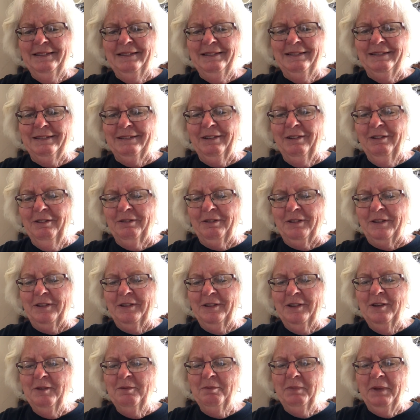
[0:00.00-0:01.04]
Drover.
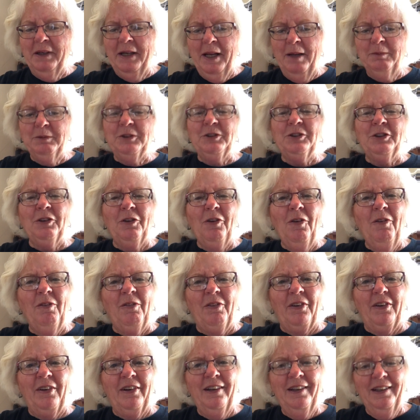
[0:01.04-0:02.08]
My name's
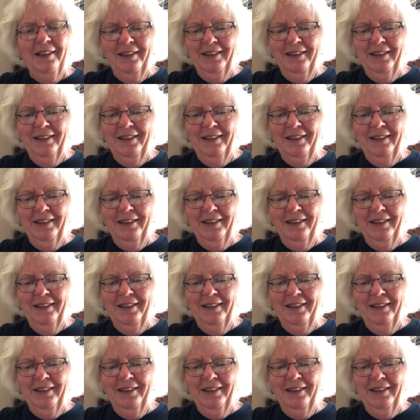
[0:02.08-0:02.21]
Drover.